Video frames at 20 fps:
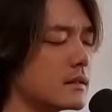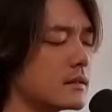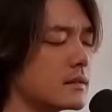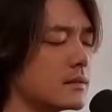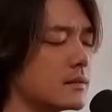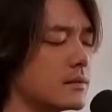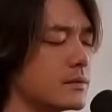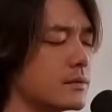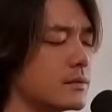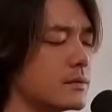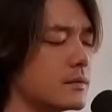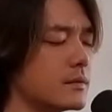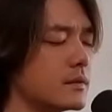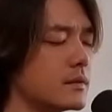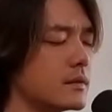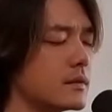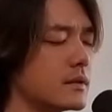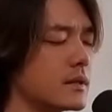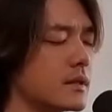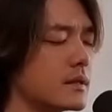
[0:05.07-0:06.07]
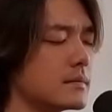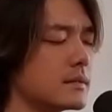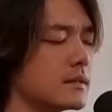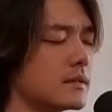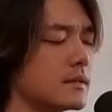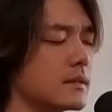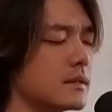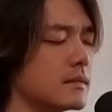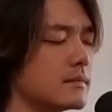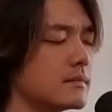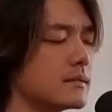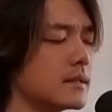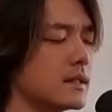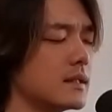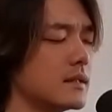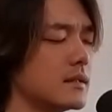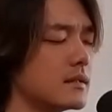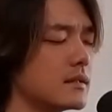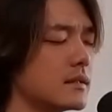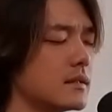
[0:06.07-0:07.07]
I do, I believe
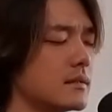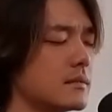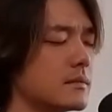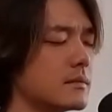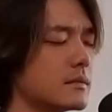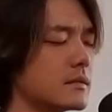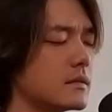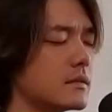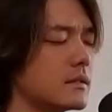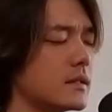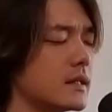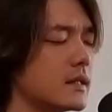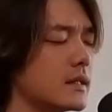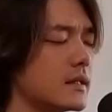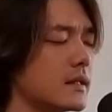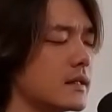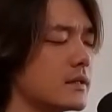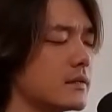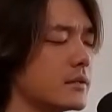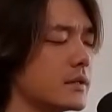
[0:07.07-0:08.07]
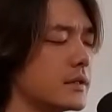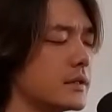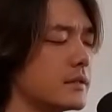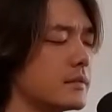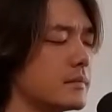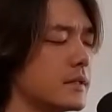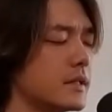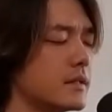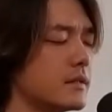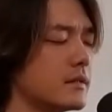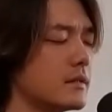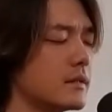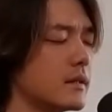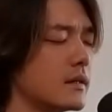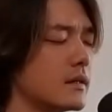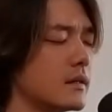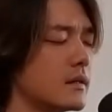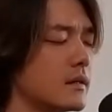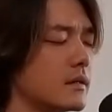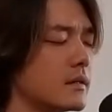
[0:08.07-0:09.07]
one day I will be
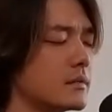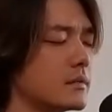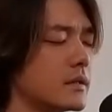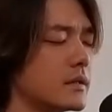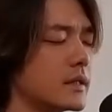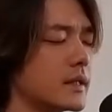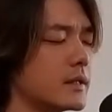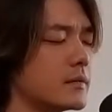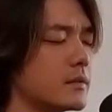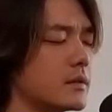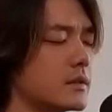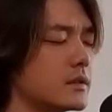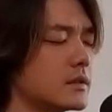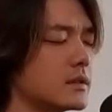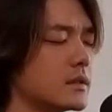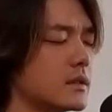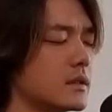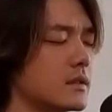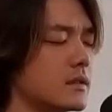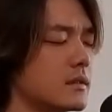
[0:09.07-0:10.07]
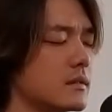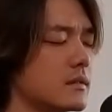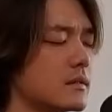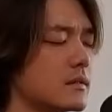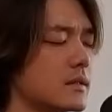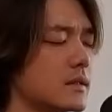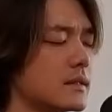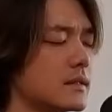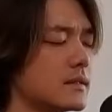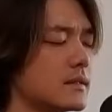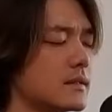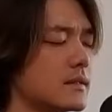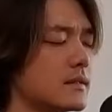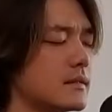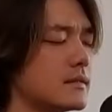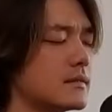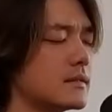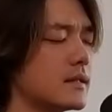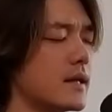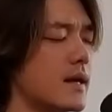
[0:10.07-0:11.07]
where I was, right
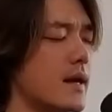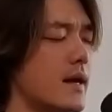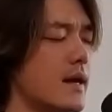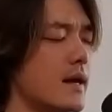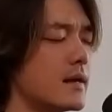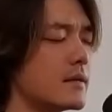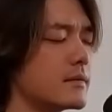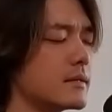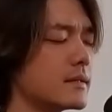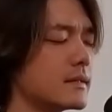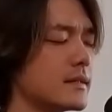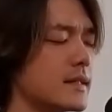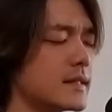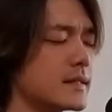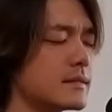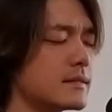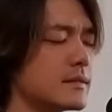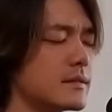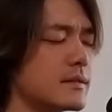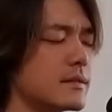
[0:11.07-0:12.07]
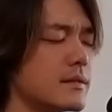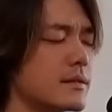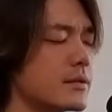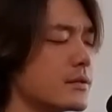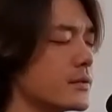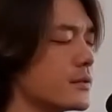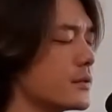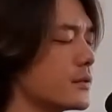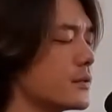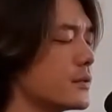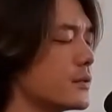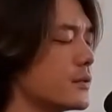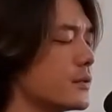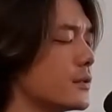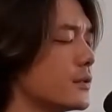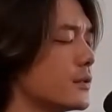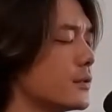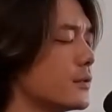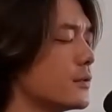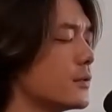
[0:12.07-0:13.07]
there, right next to you.
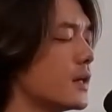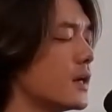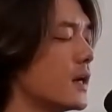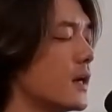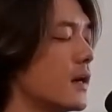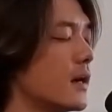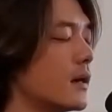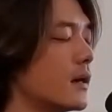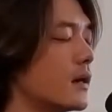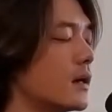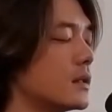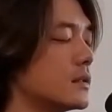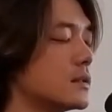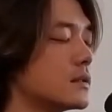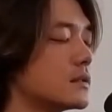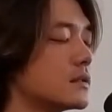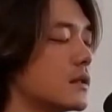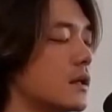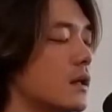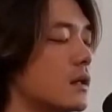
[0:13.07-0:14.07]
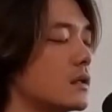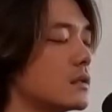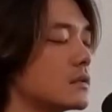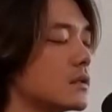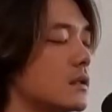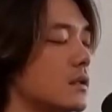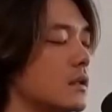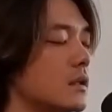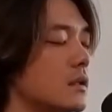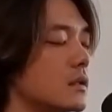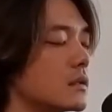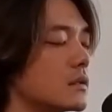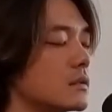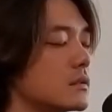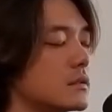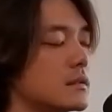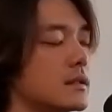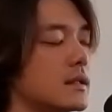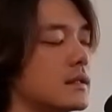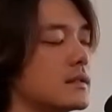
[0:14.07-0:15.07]
And it's
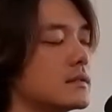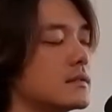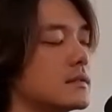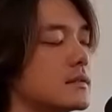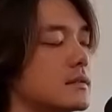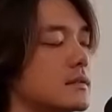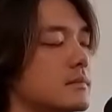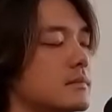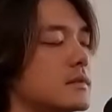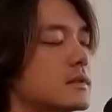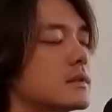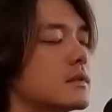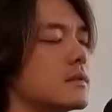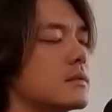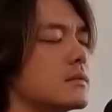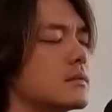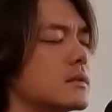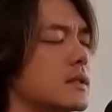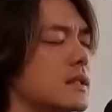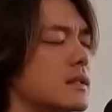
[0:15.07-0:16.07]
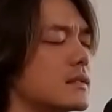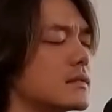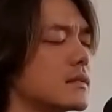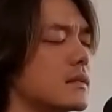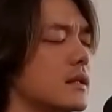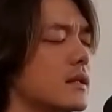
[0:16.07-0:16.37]
hard, they just seem so dark.